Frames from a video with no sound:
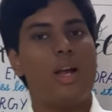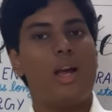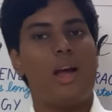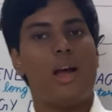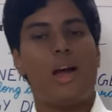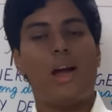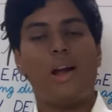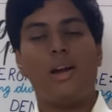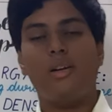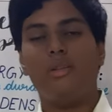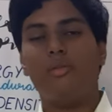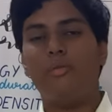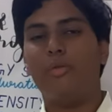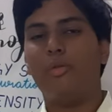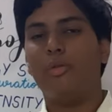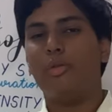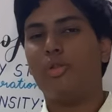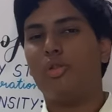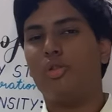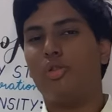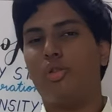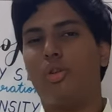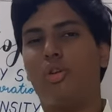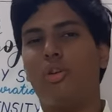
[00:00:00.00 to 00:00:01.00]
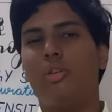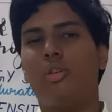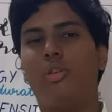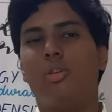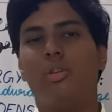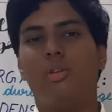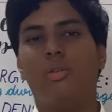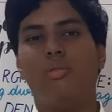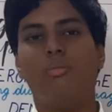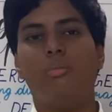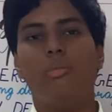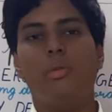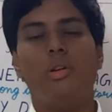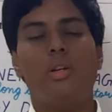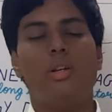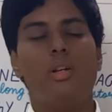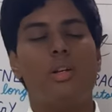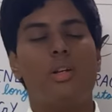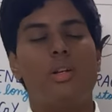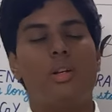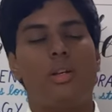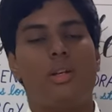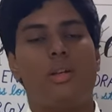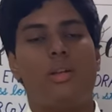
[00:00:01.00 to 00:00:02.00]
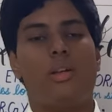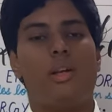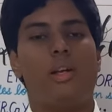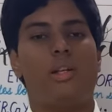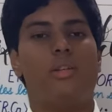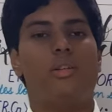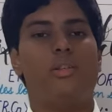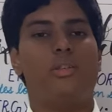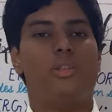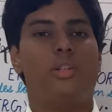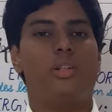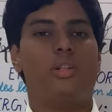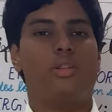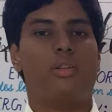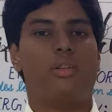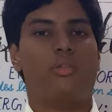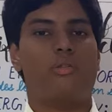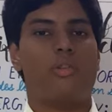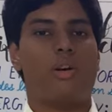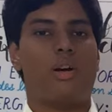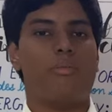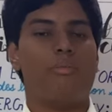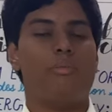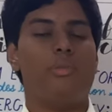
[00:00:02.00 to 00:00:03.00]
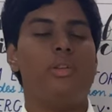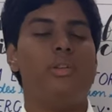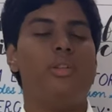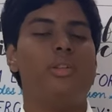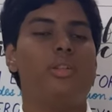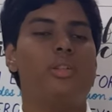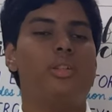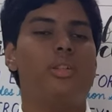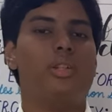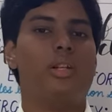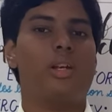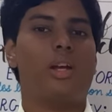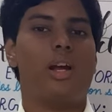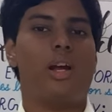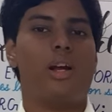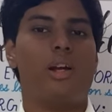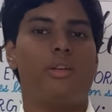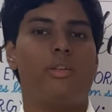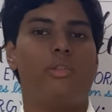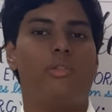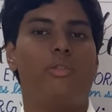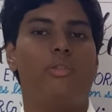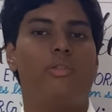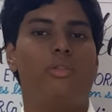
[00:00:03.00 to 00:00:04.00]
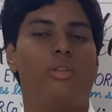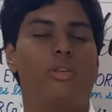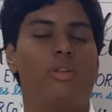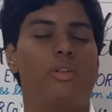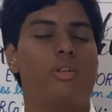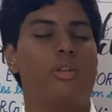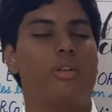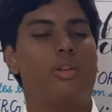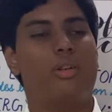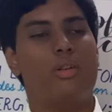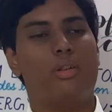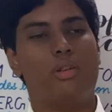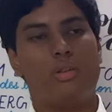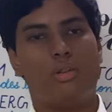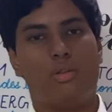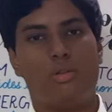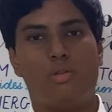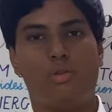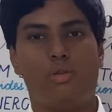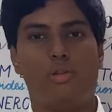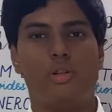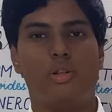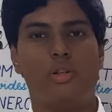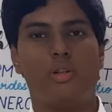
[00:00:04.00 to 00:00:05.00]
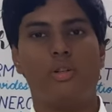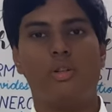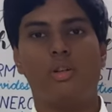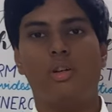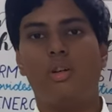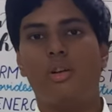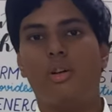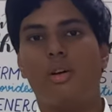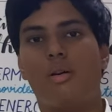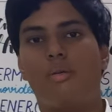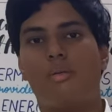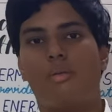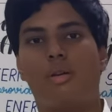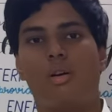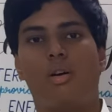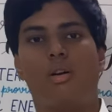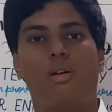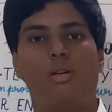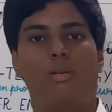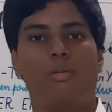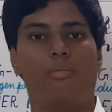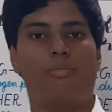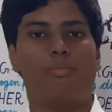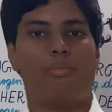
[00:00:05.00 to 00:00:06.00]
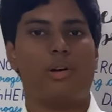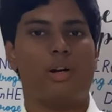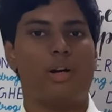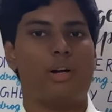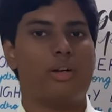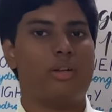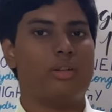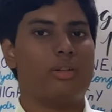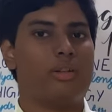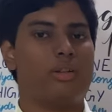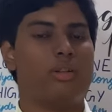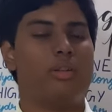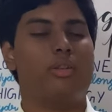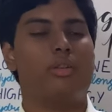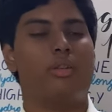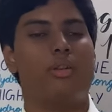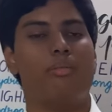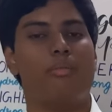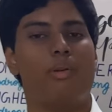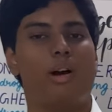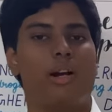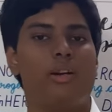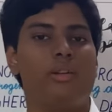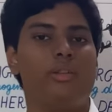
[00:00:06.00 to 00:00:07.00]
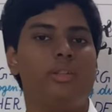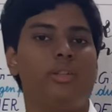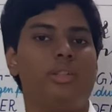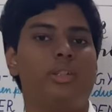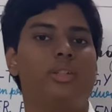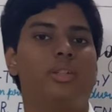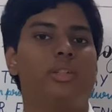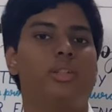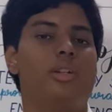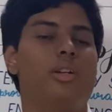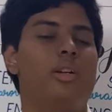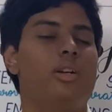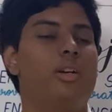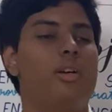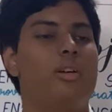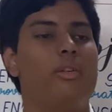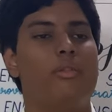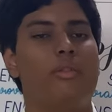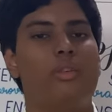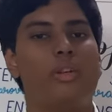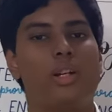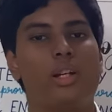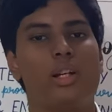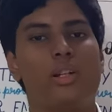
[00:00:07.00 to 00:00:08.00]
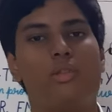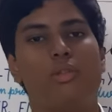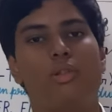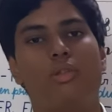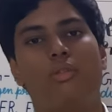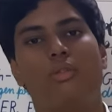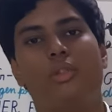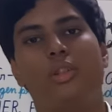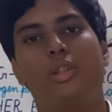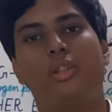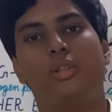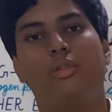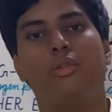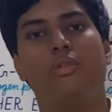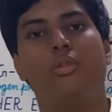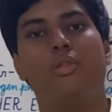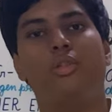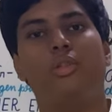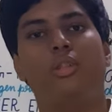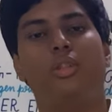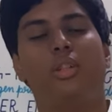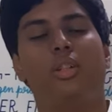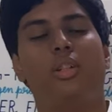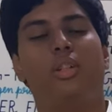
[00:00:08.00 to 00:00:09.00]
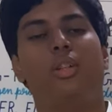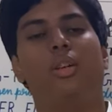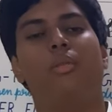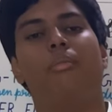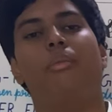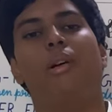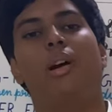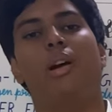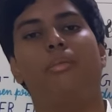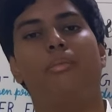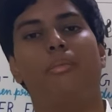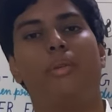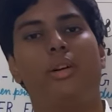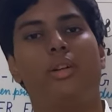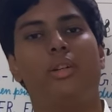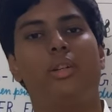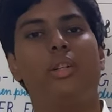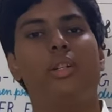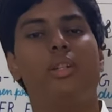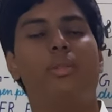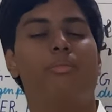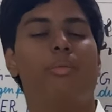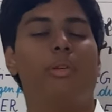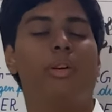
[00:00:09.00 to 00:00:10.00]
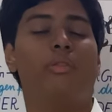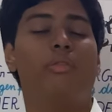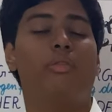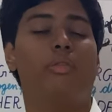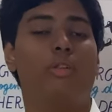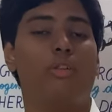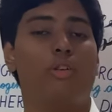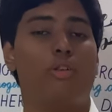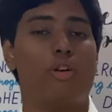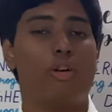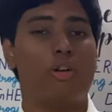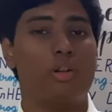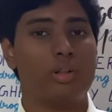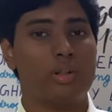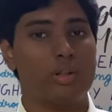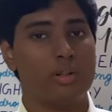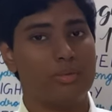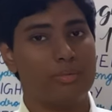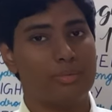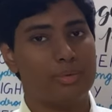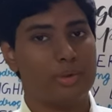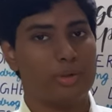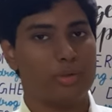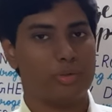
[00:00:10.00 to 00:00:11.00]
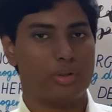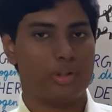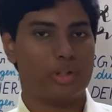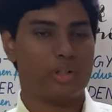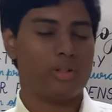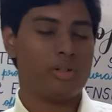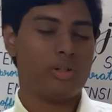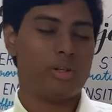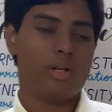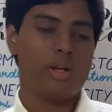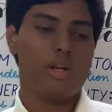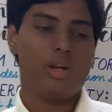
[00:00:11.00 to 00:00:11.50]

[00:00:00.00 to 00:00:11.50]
And for short term energy requirements and for uh, lower uh, power demands, we can always use lithium ion batteries, but for long term storage,